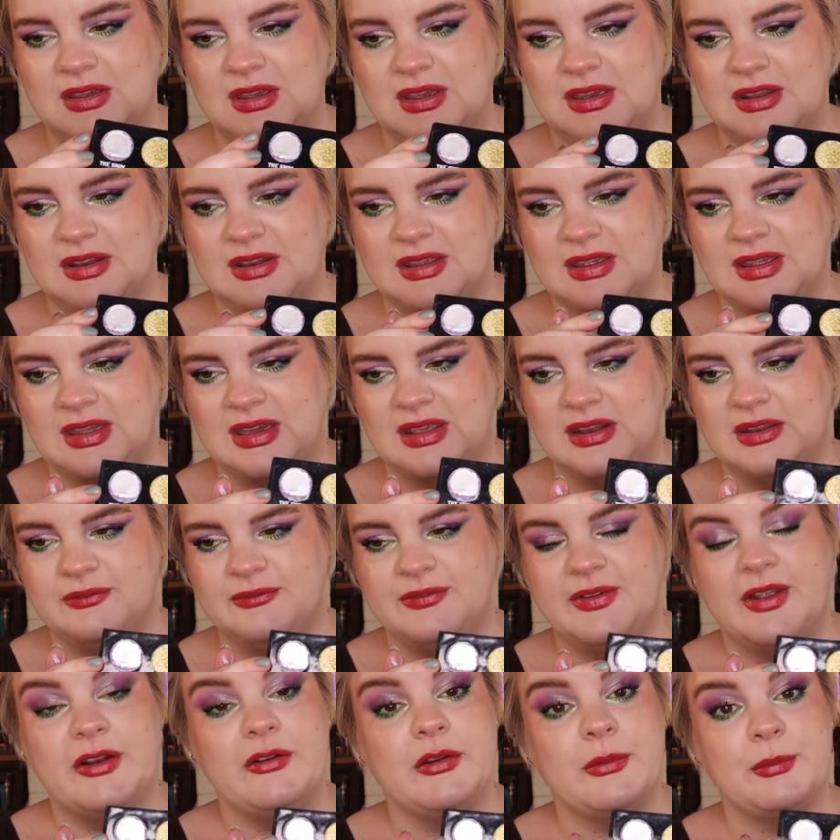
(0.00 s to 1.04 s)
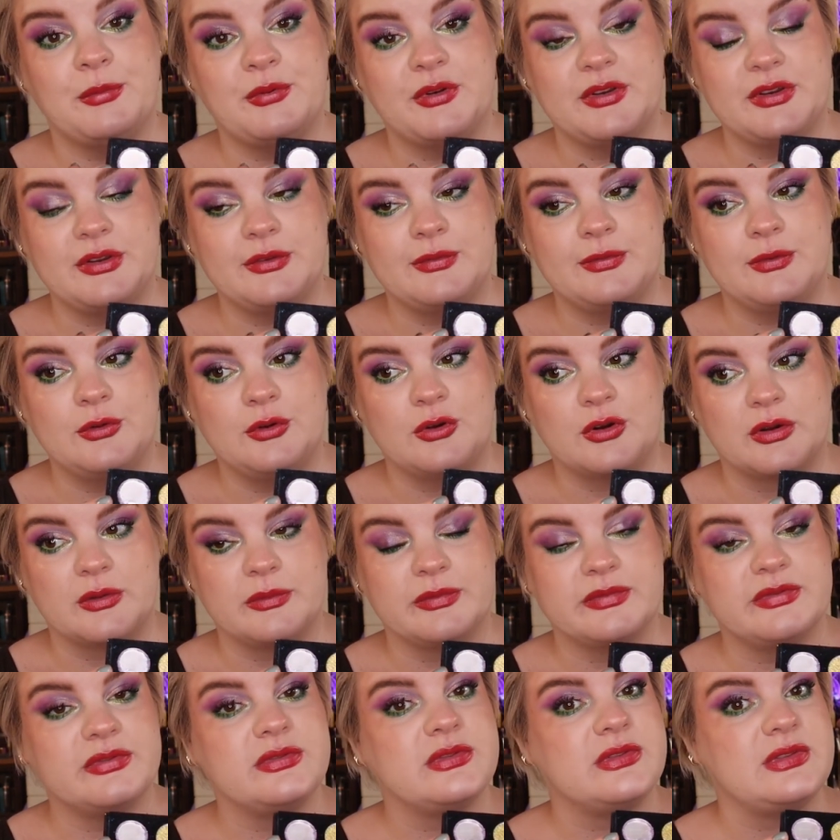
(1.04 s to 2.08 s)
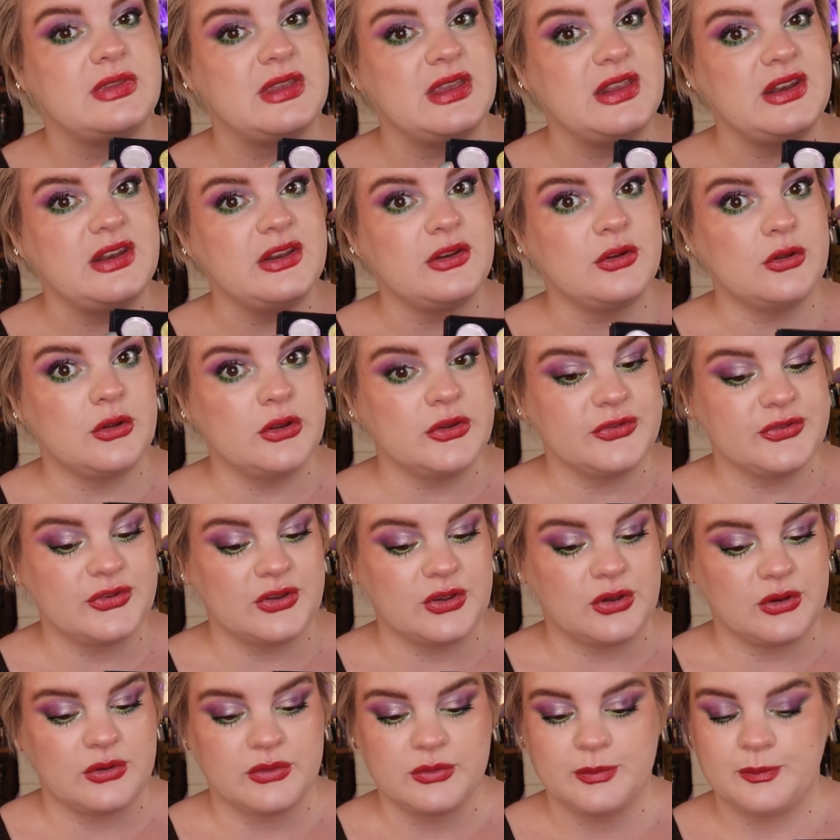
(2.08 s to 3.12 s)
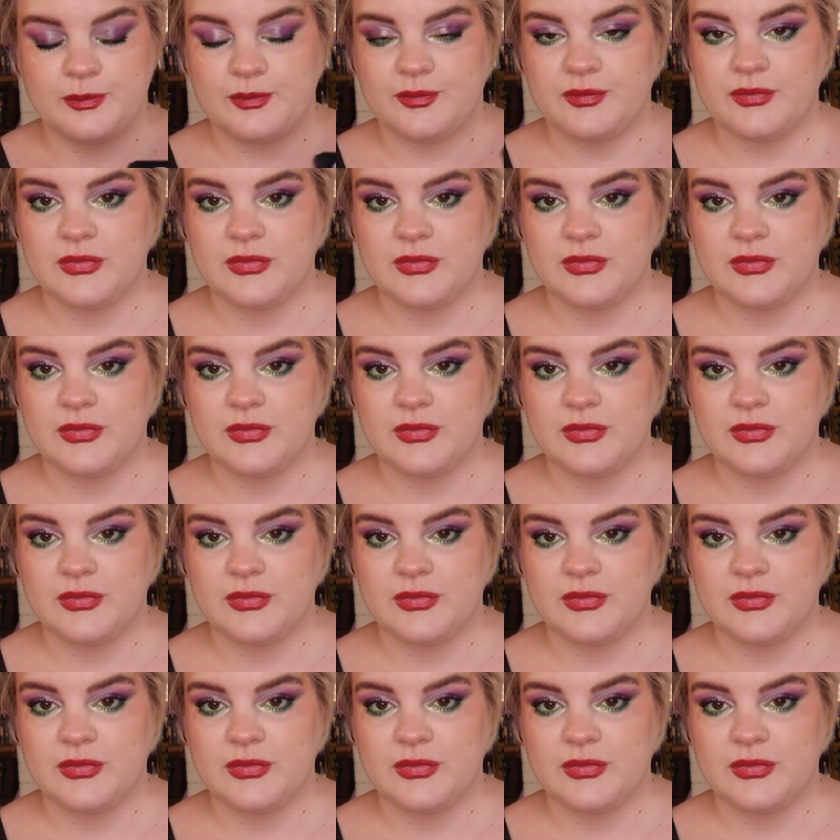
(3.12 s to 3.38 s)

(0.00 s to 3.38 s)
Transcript: And I had a very pretty floor. Did it also?